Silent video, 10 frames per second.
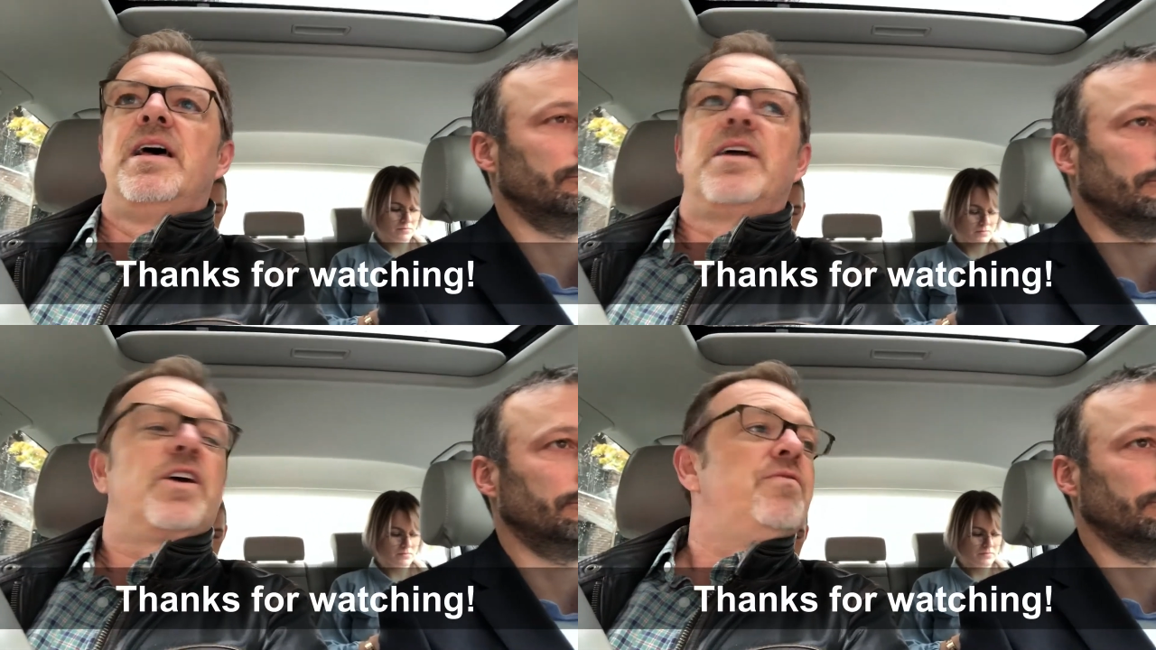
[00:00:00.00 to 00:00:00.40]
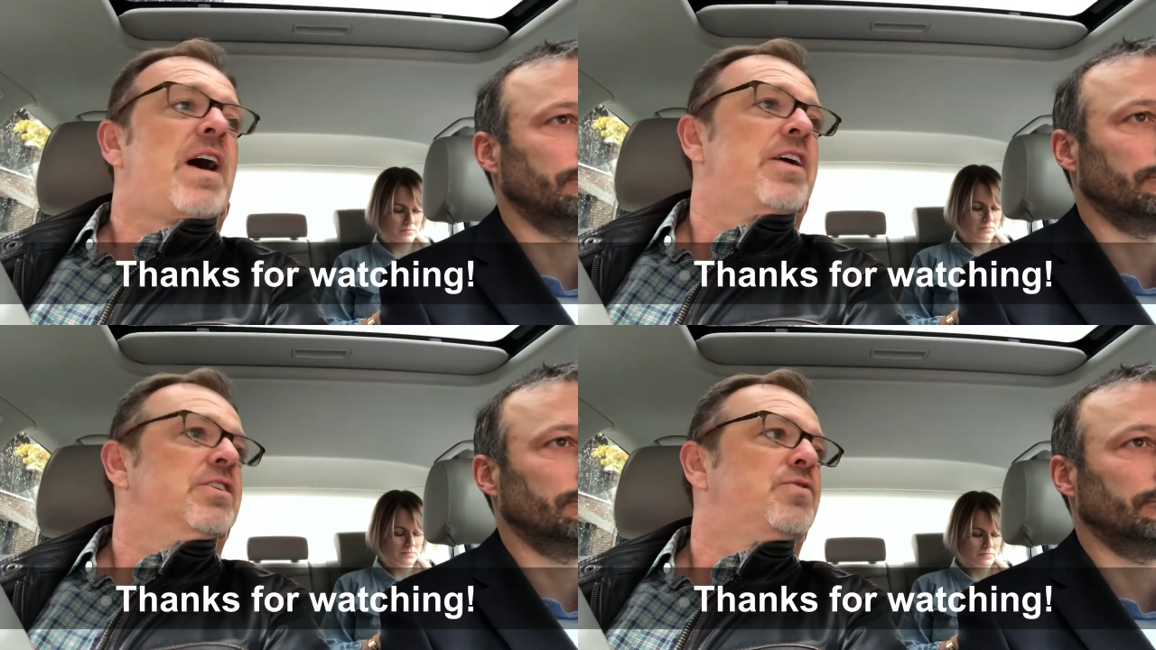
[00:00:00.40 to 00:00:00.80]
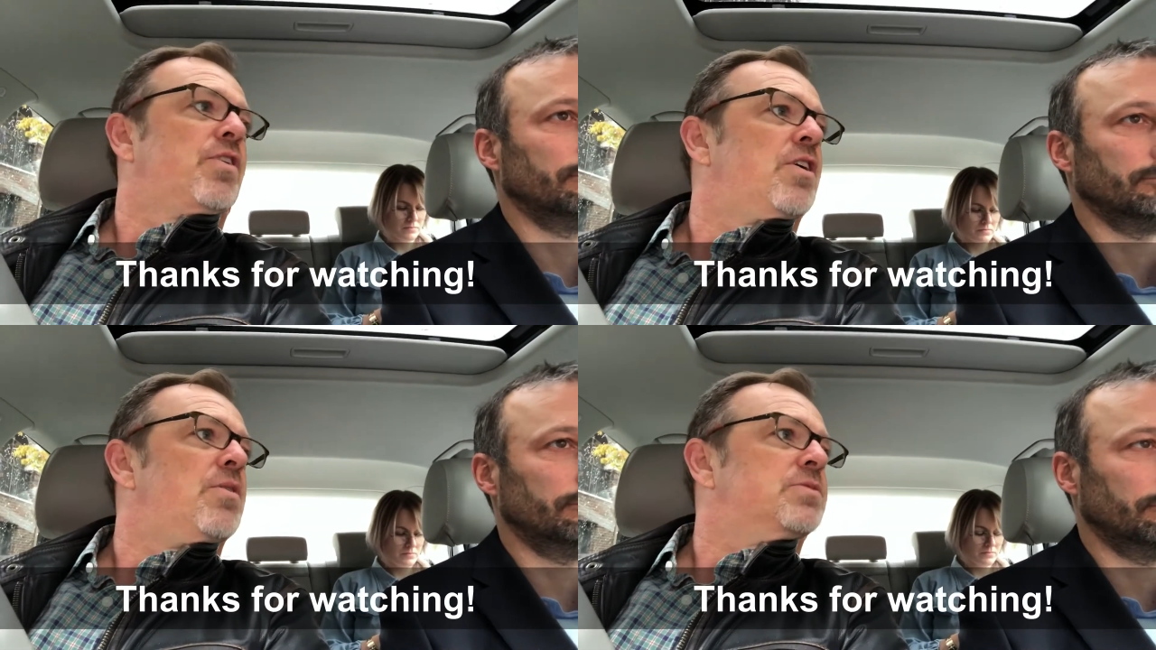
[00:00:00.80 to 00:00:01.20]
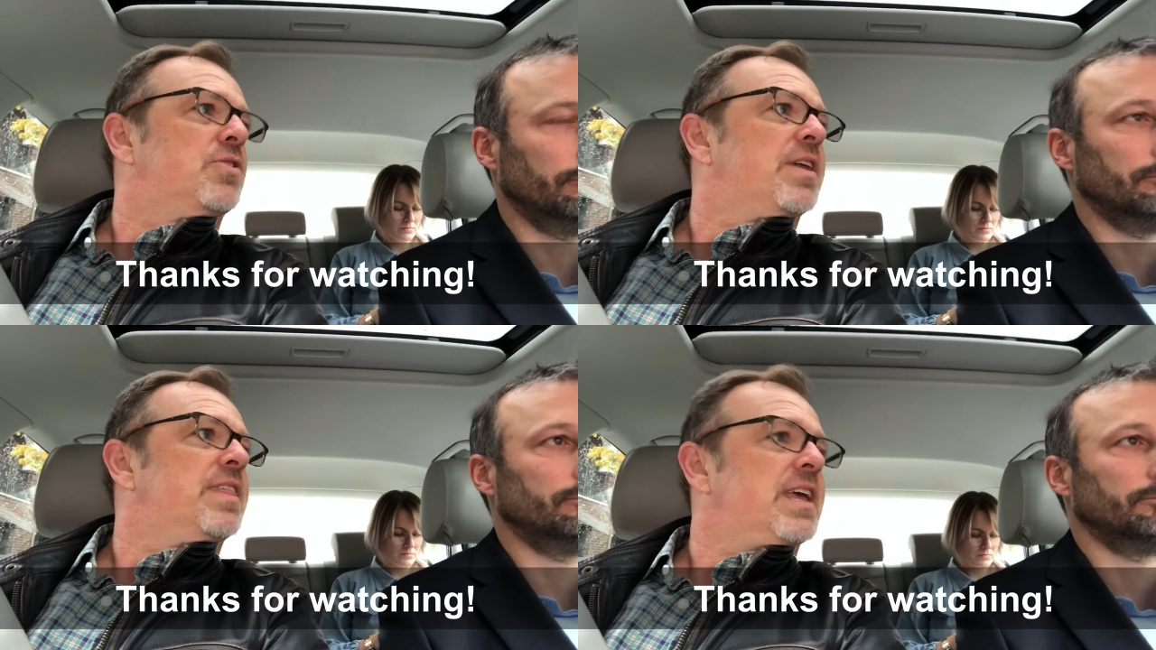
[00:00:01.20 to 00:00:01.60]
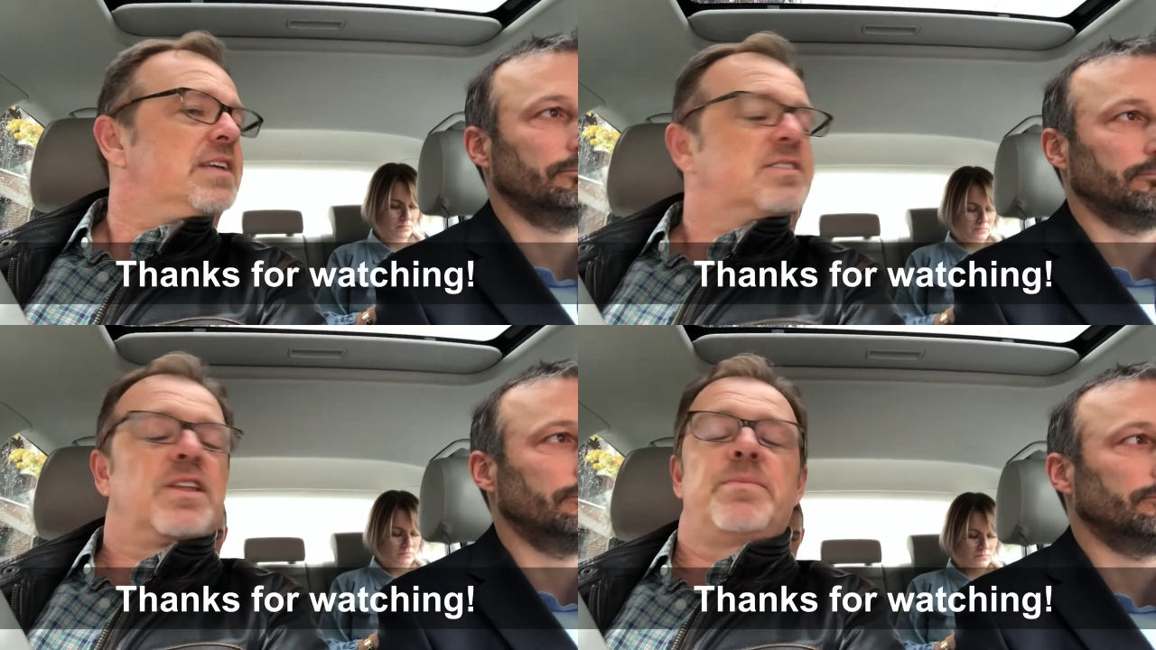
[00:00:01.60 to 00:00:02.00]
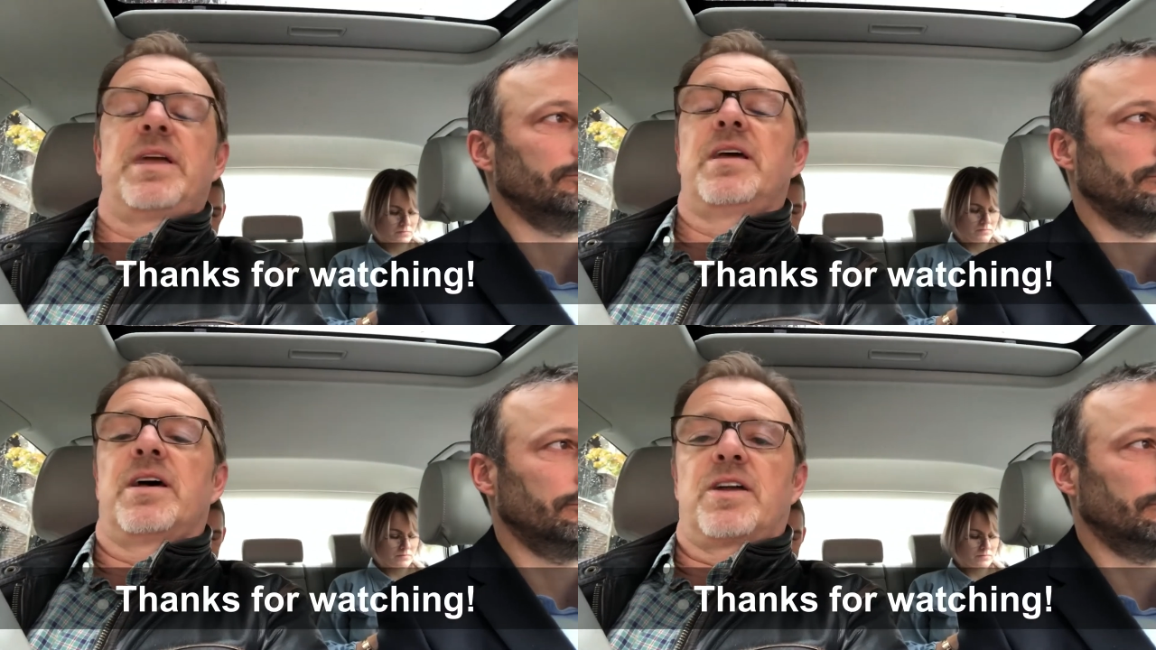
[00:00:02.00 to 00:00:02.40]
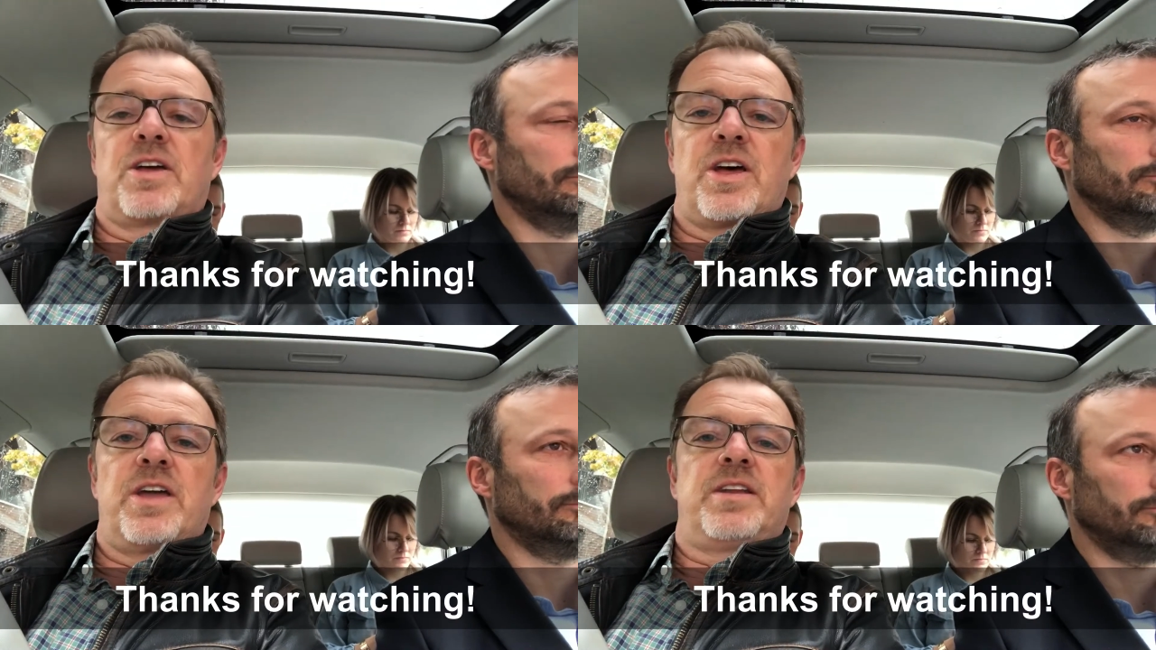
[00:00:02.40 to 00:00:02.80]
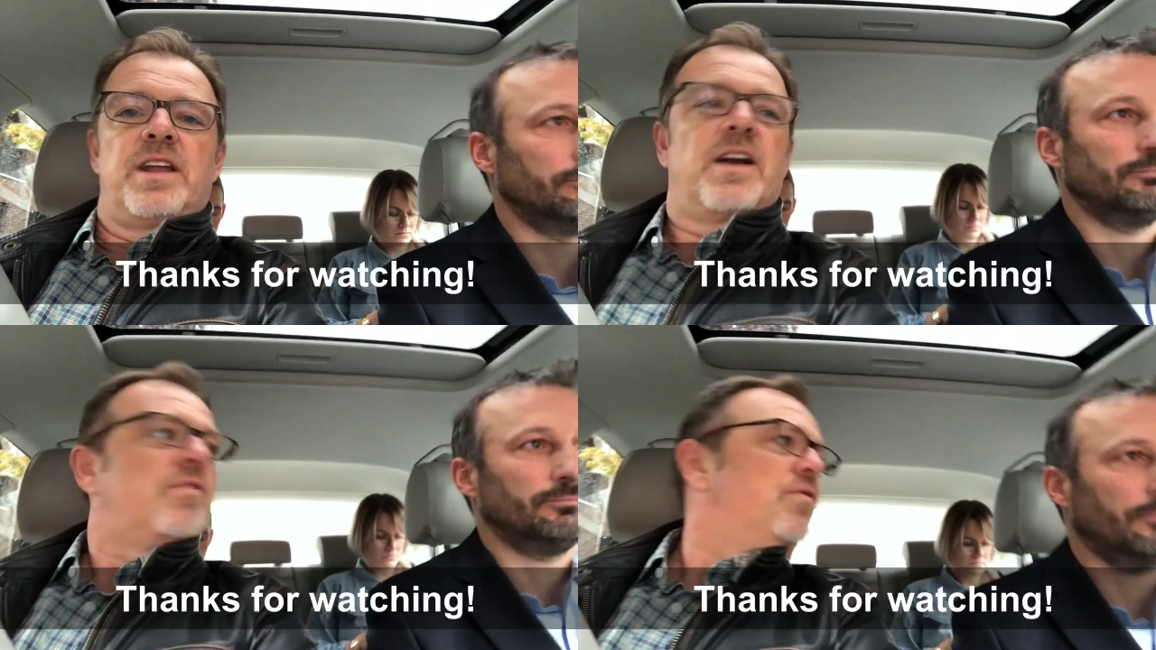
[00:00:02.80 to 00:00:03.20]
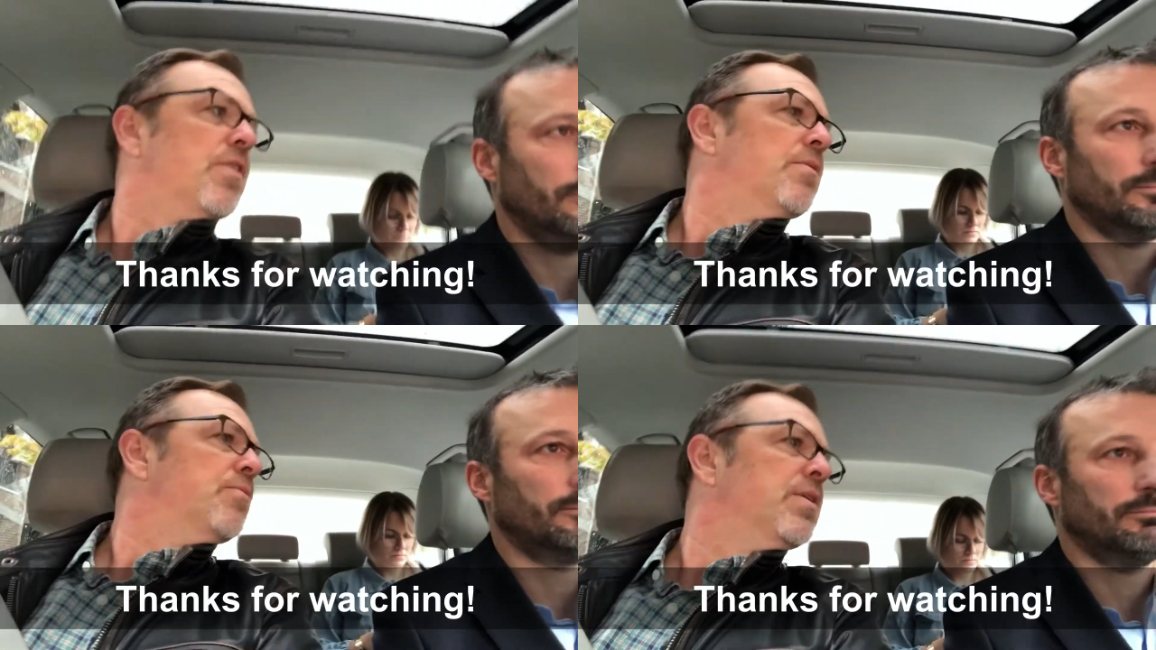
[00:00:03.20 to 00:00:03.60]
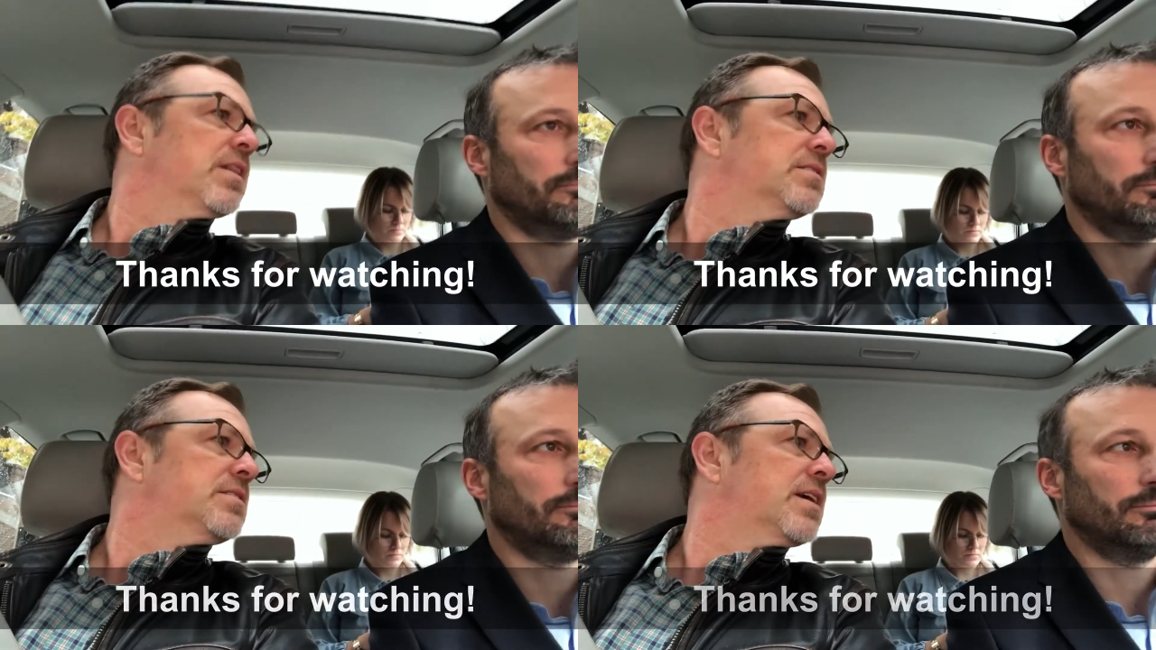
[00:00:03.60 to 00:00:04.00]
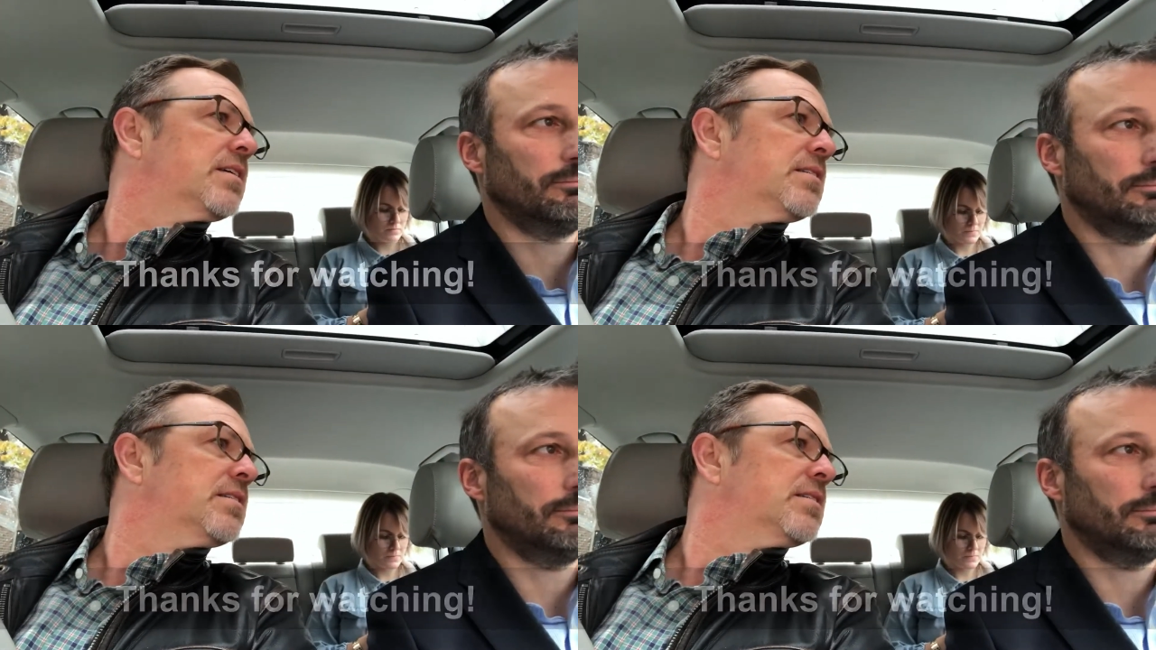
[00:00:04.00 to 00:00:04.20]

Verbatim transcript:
Speaker 1: good values for the home. So I think it's going to be a good year for real estate.